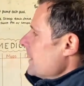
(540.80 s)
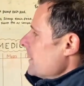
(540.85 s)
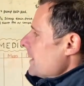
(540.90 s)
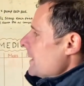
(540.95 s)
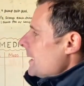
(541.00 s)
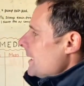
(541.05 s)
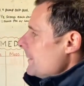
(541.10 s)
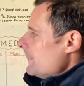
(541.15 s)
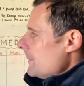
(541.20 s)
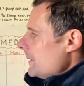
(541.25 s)
that
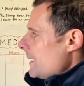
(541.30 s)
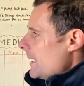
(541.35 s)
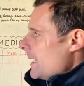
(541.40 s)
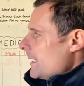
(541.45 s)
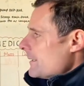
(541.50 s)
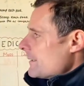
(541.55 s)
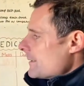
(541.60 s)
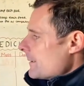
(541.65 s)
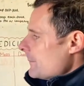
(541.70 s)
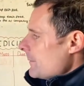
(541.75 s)
he'd be getting
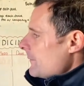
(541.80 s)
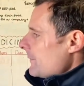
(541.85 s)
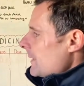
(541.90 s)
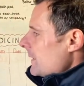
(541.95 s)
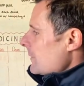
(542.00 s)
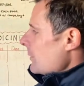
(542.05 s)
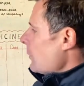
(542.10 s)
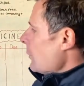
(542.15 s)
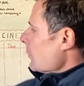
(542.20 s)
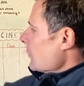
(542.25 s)
some of
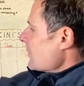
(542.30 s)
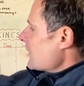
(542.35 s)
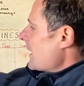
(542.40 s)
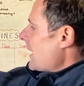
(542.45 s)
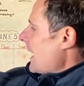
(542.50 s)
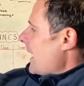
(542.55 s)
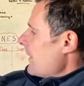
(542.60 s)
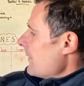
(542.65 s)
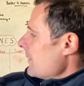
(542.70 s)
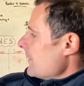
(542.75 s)
this horse
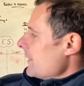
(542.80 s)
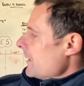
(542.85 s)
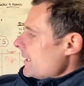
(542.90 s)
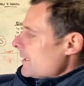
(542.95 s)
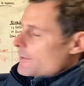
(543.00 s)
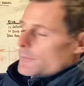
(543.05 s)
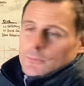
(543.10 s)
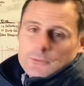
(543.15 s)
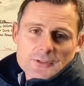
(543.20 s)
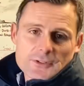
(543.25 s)
care, and
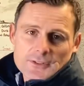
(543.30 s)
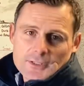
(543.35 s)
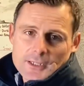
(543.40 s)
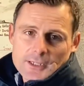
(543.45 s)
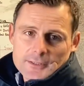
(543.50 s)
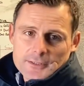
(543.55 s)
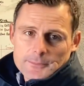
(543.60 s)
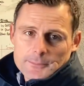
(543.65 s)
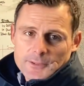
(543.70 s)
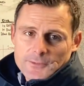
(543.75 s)
this would
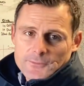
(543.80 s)
start to be